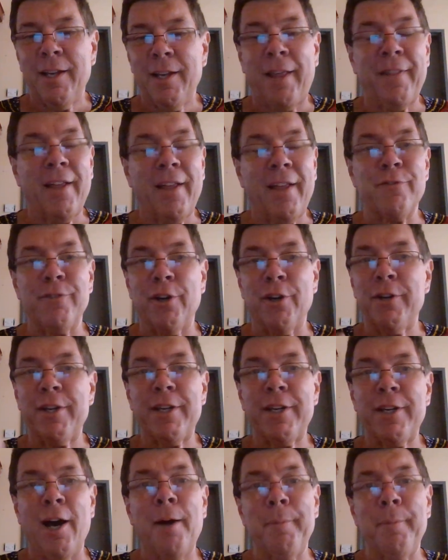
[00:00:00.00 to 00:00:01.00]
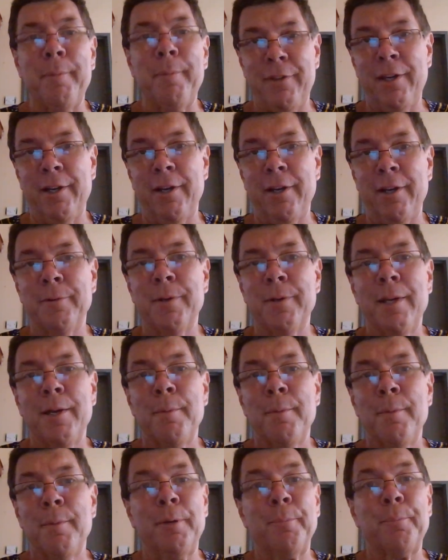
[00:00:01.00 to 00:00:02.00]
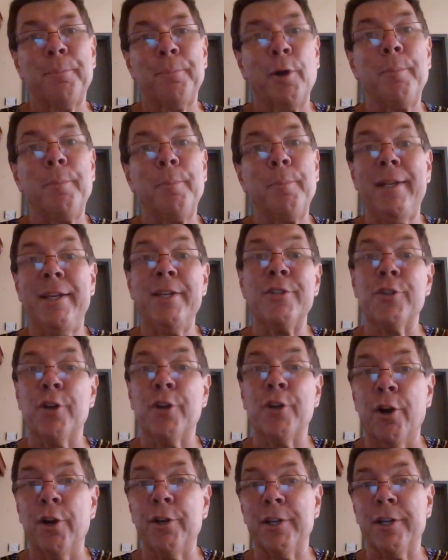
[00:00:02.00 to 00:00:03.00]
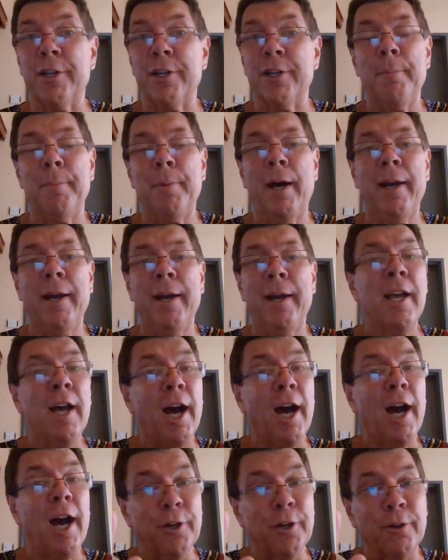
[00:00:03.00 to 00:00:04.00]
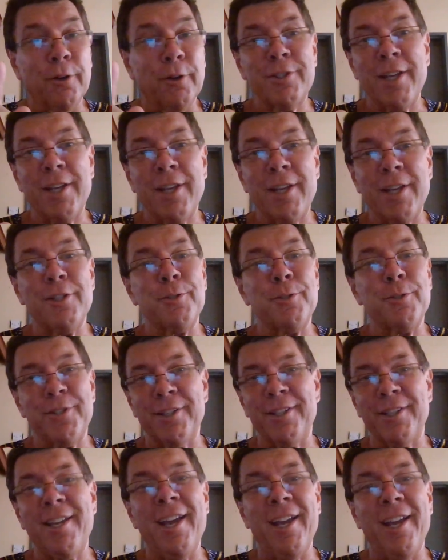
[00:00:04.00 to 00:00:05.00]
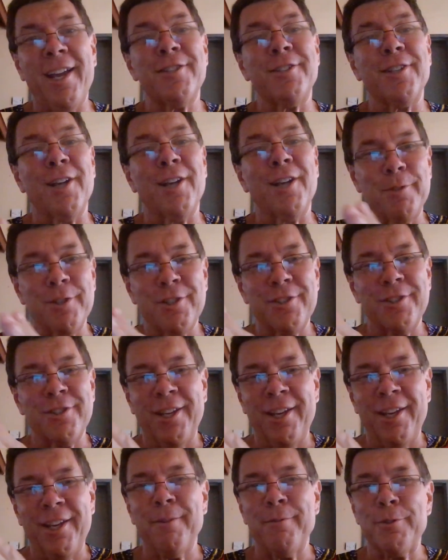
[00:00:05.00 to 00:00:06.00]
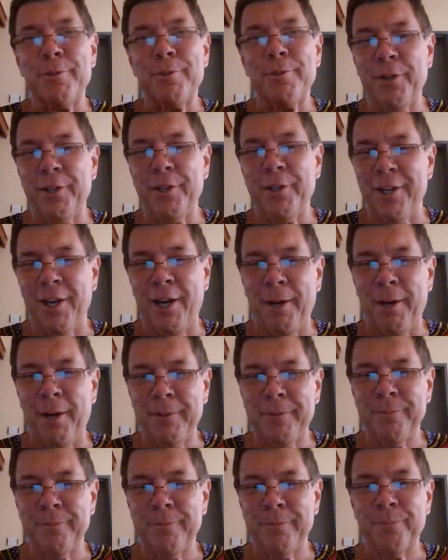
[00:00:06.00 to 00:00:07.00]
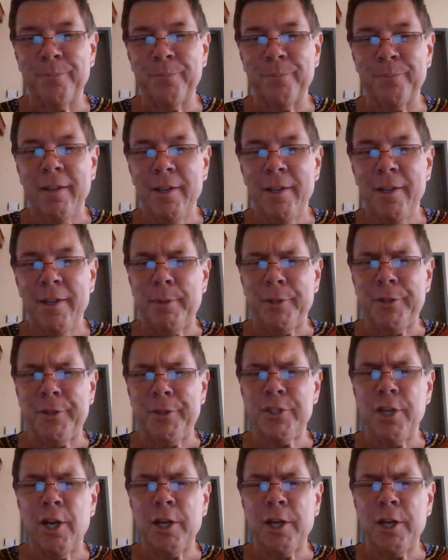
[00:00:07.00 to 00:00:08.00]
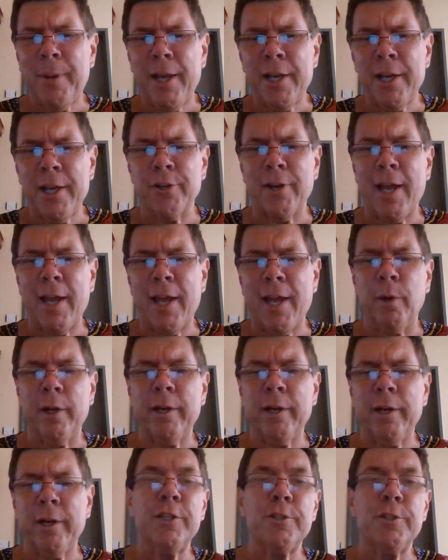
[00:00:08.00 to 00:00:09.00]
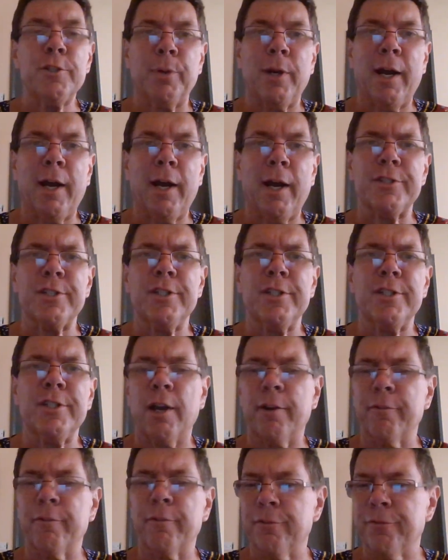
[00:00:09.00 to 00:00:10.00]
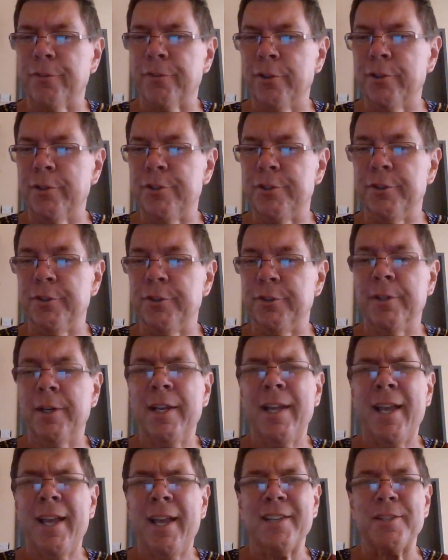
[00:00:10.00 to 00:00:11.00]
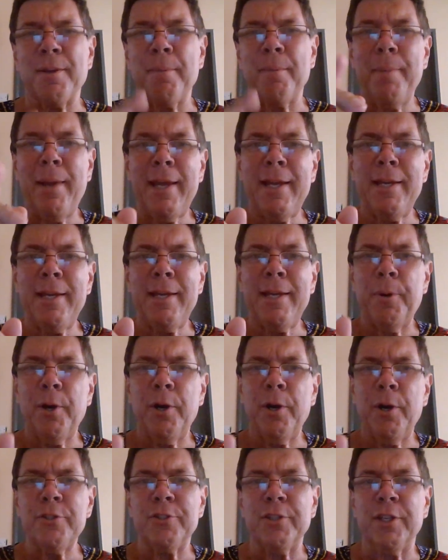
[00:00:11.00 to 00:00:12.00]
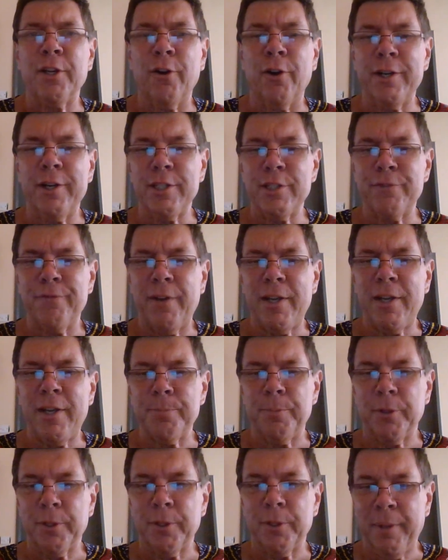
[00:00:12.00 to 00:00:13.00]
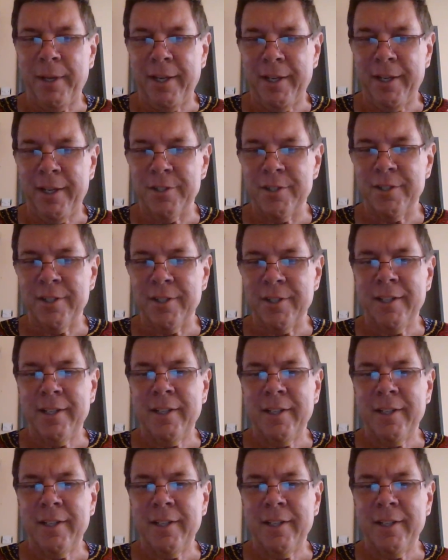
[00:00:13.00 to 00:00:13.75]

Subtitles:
and that's very common there, but employment is hard to come by. I don't say this was the case, I'm just saying it was pretty common. But this young pastor had one of these prophecies I've referred to as a main posting on his Facebook page,